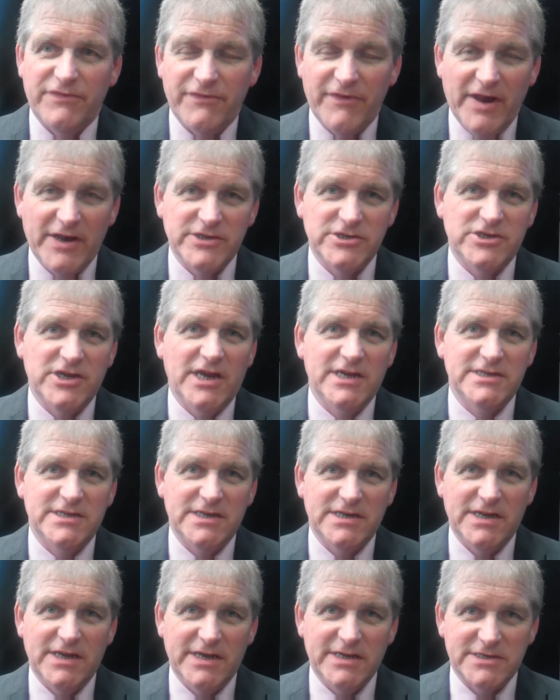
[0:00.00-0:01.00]

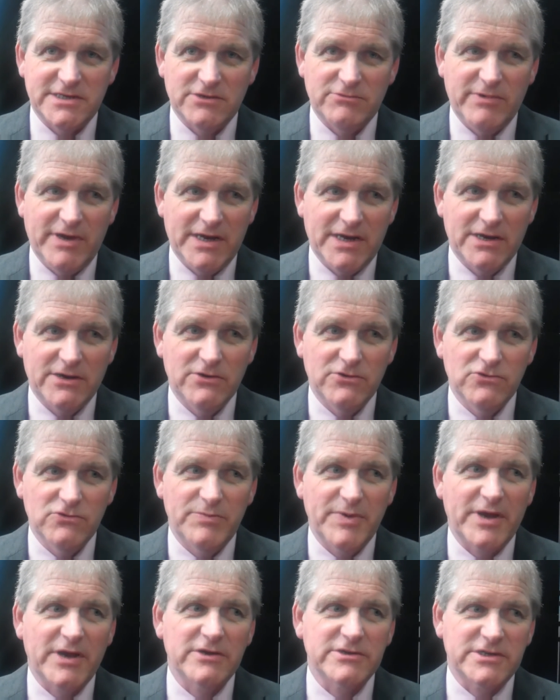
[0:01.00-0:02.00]
franchising is the way to go,
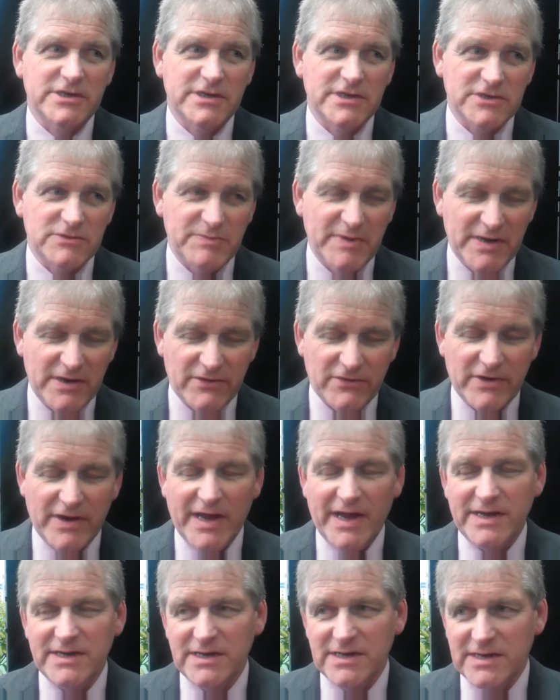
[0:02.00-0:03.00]
because it has been
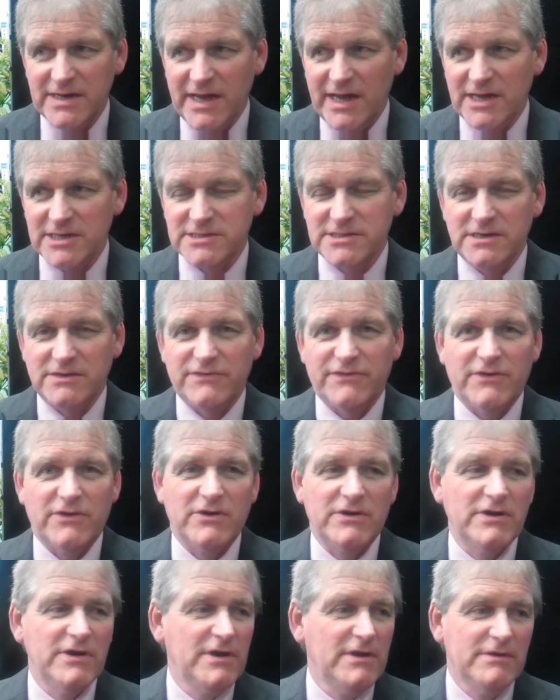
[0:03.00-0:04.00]
tried and tested
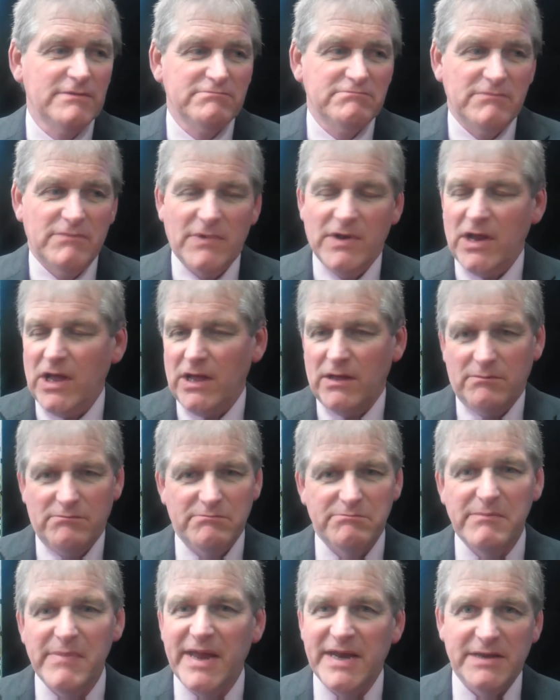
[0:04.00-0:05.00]
for
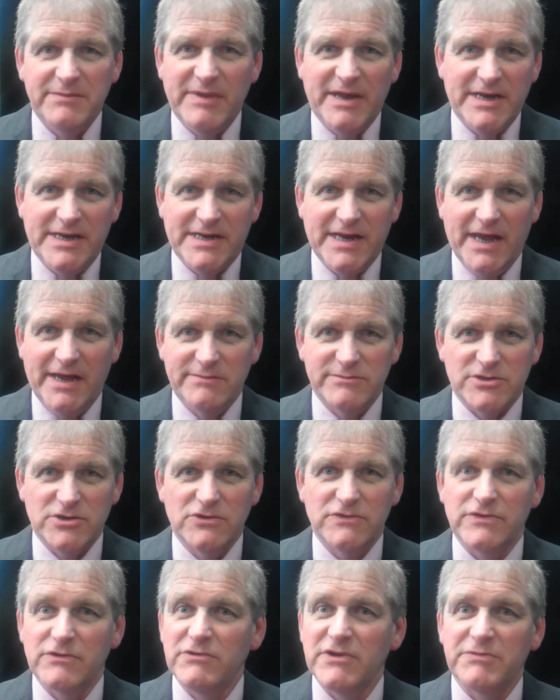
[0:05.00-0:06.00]
many, many times
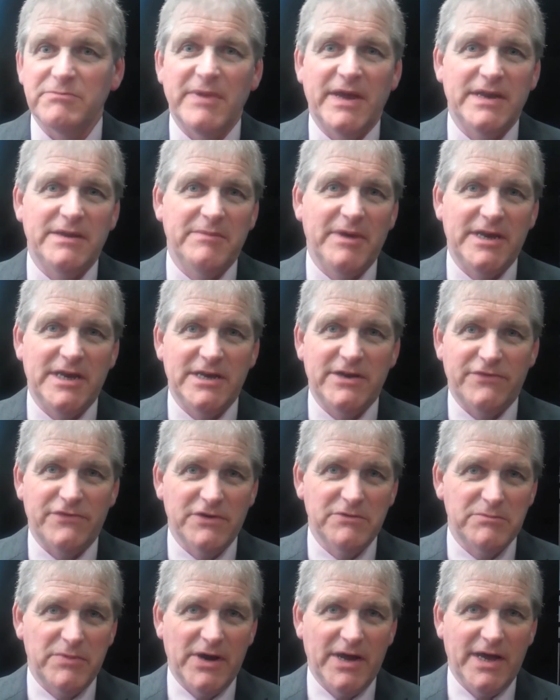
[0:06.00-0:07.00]
over with many, many
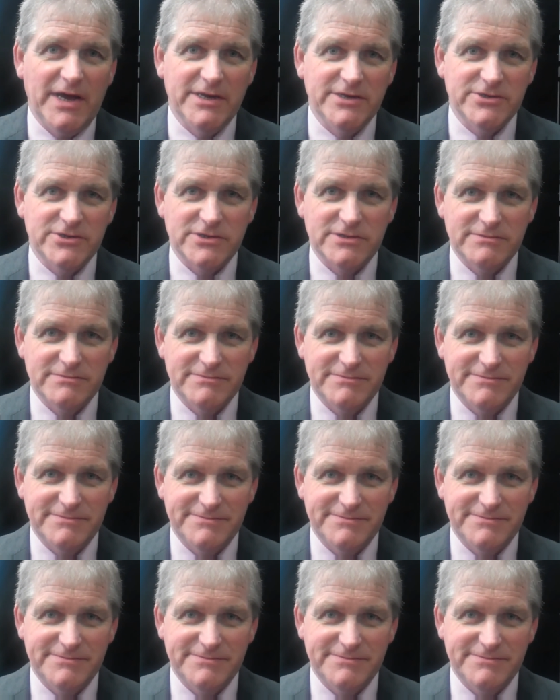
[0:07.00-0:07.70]
different brands.